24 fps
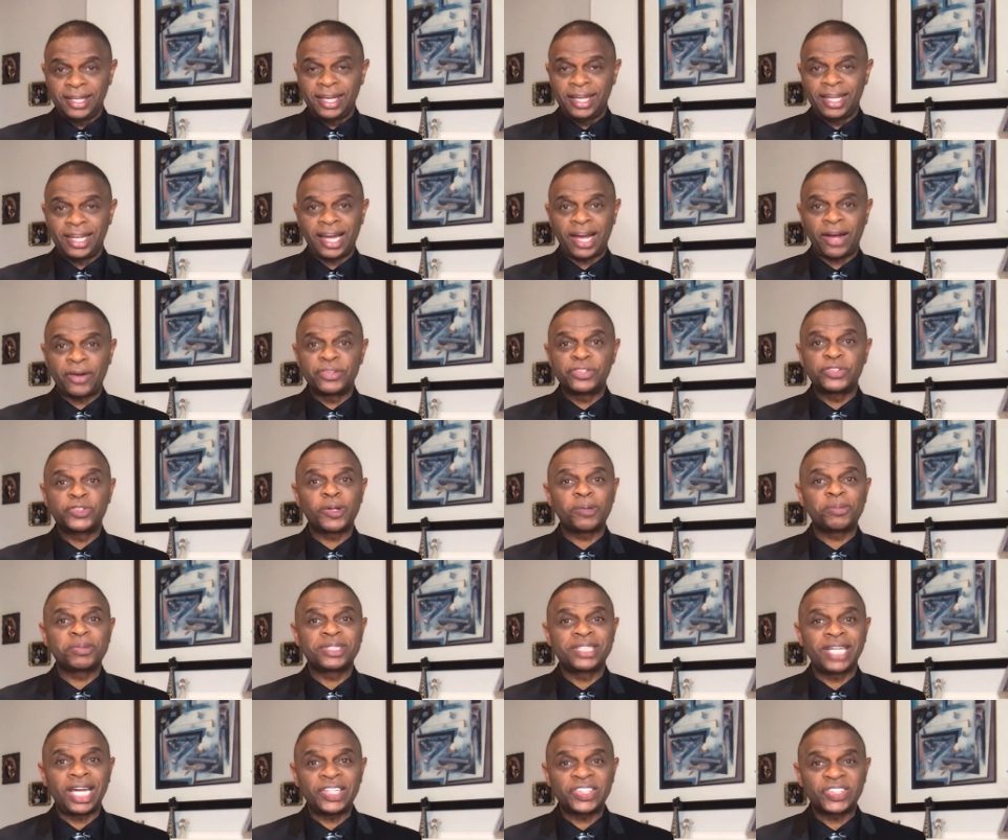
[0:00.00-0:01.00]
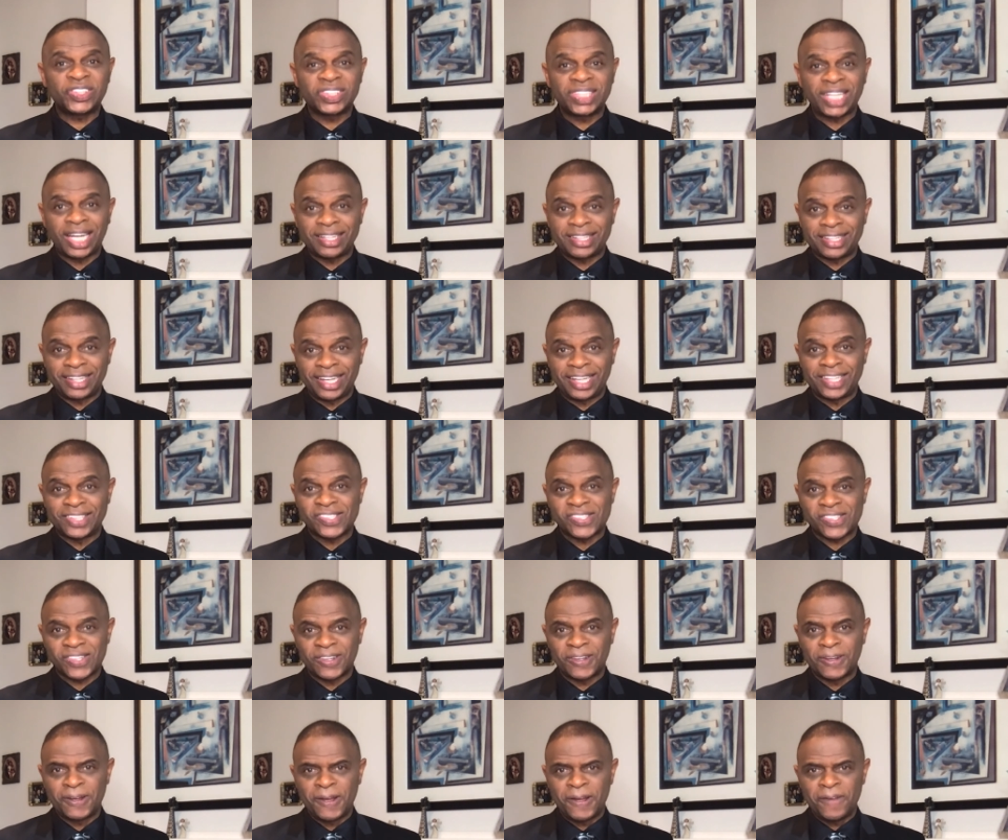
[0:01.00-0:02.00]
And our interpretation is not the
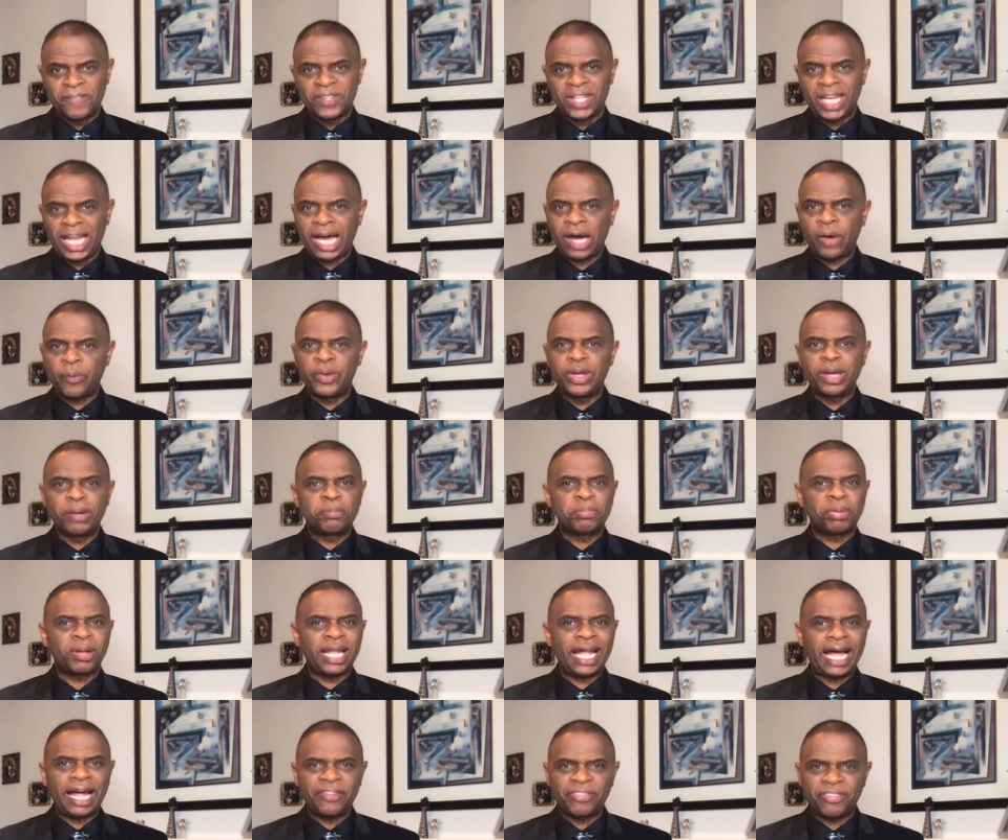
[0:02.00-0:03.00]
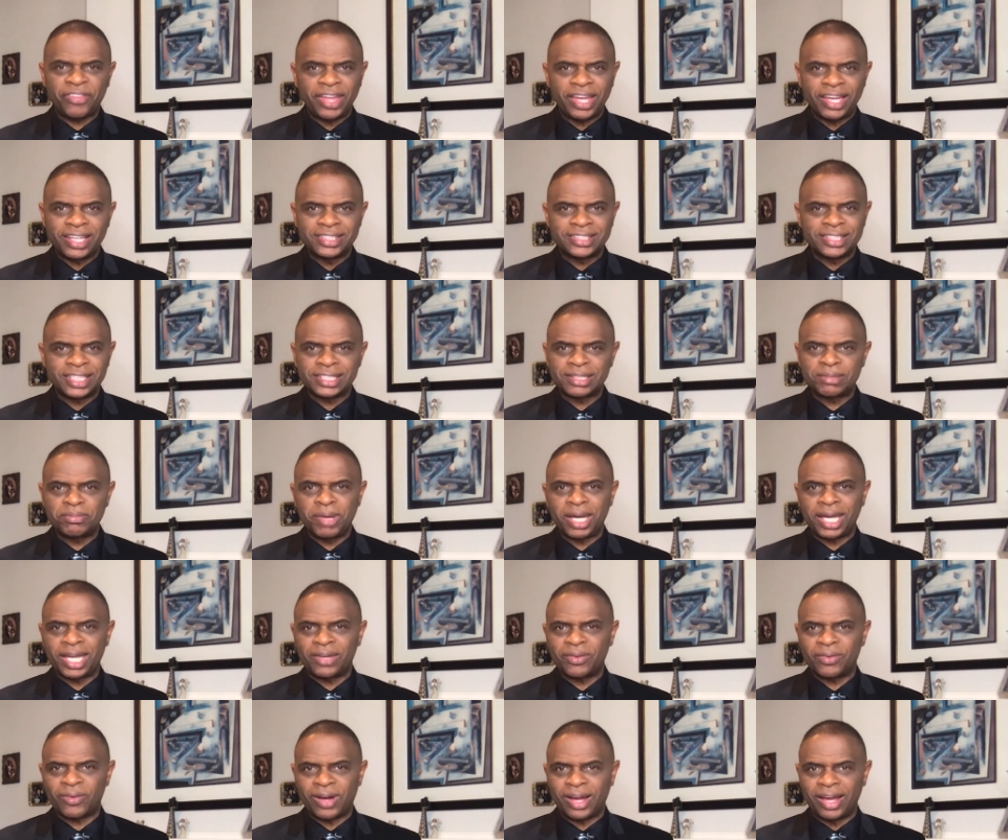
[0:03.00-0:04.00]
answer. And how we apply things doesn't
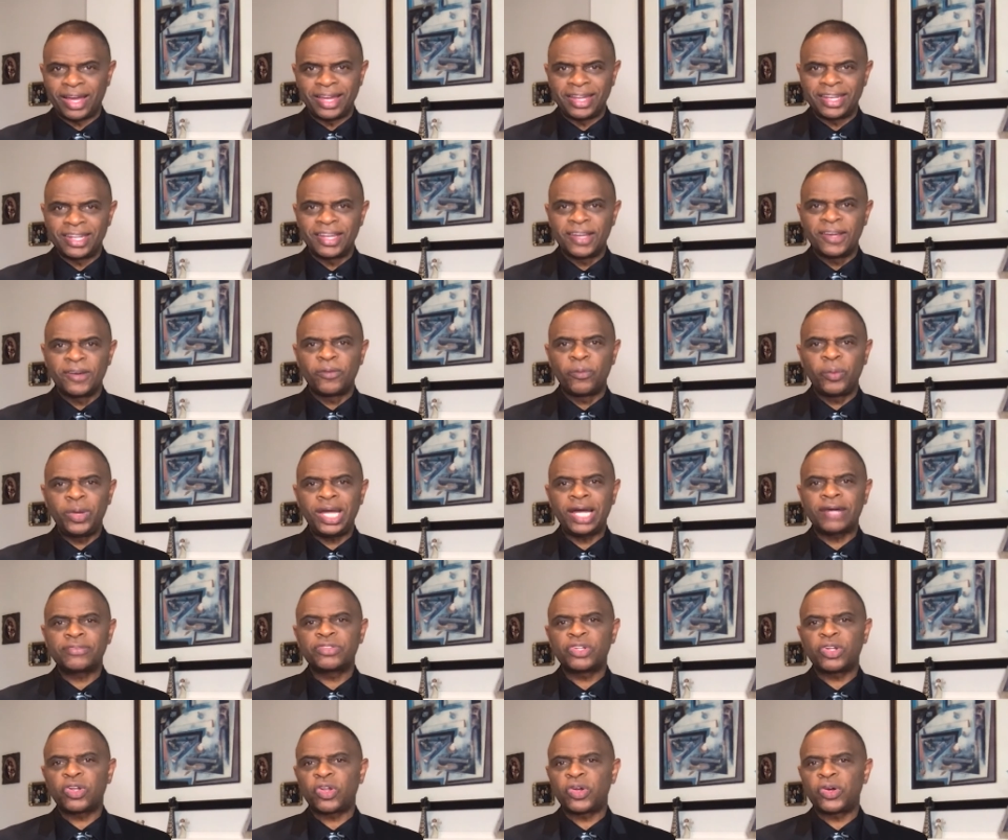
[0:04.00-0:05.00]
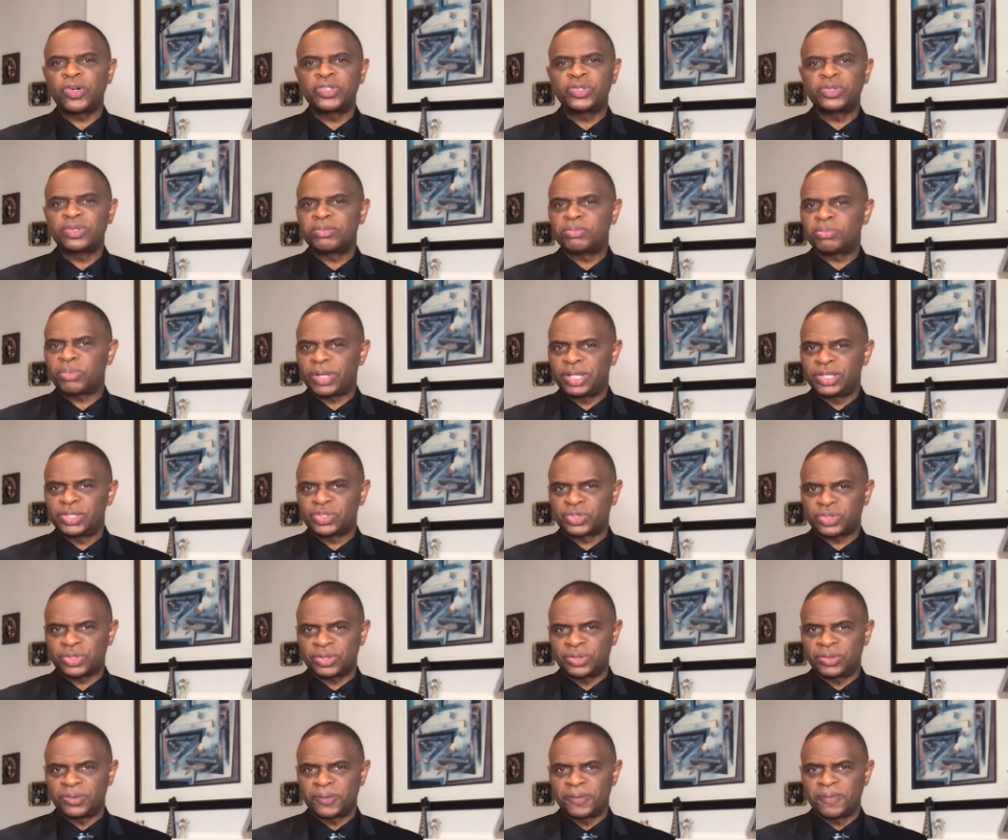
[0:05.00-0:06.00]
make it right. We have to learn to embrace
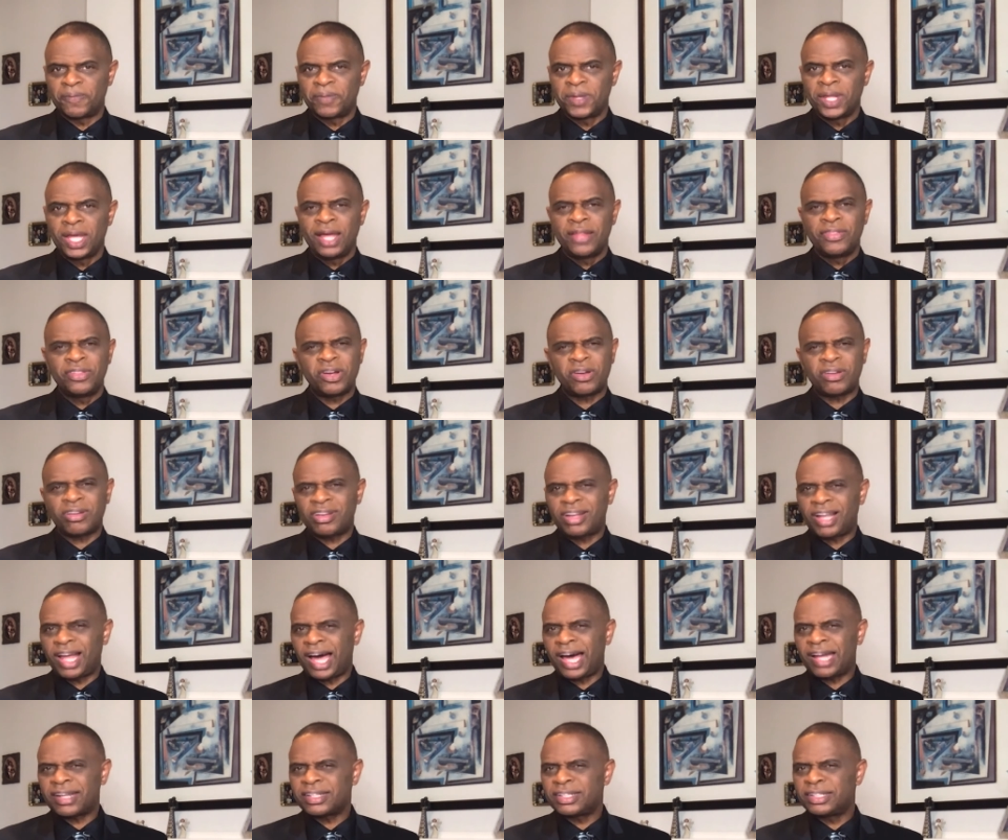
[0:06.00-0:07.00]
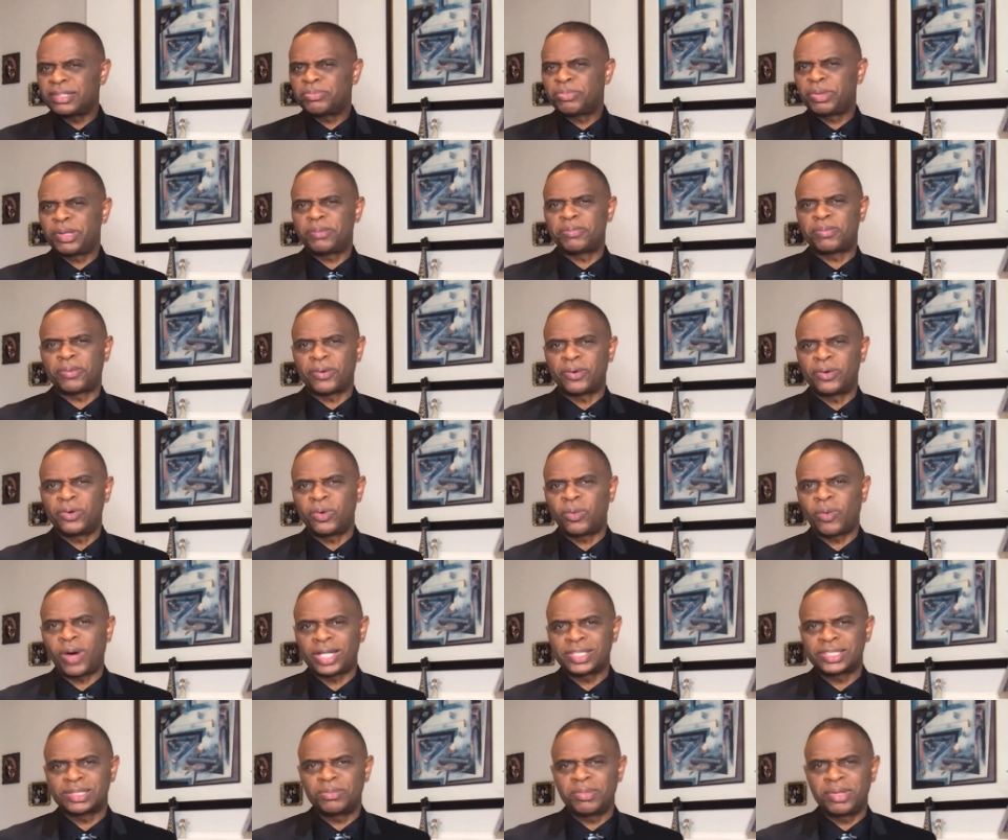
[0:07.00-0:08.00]
truth. There are a lot of good people who are
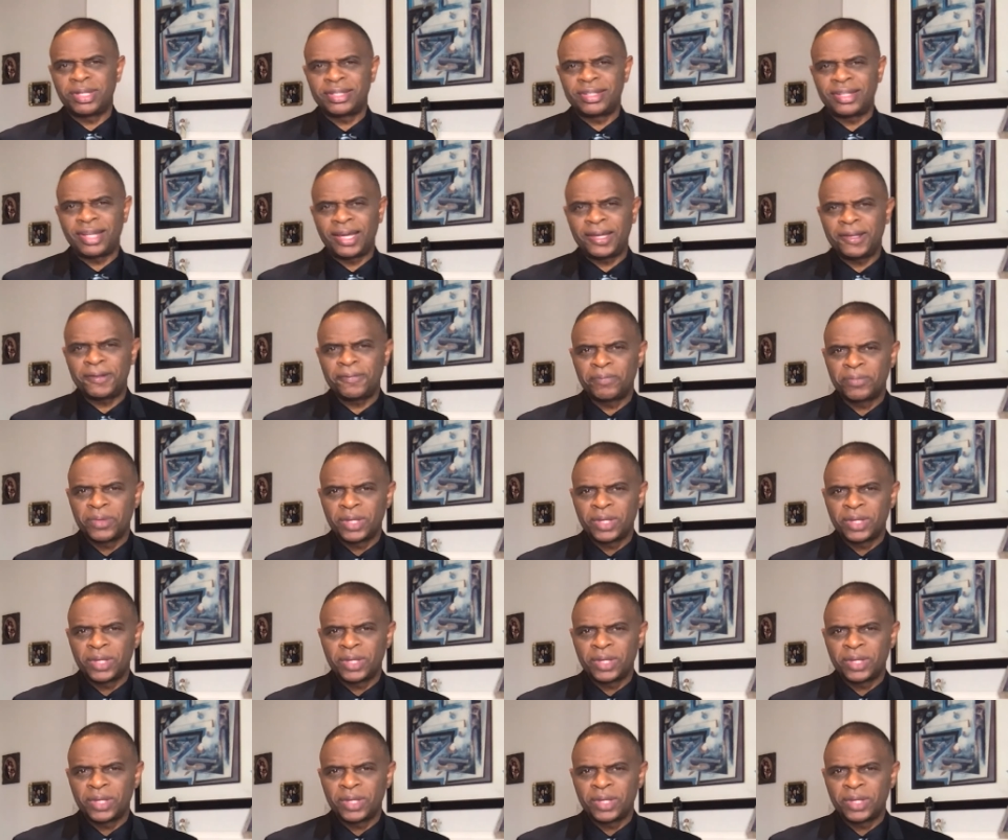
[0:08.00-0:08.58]
watching me today.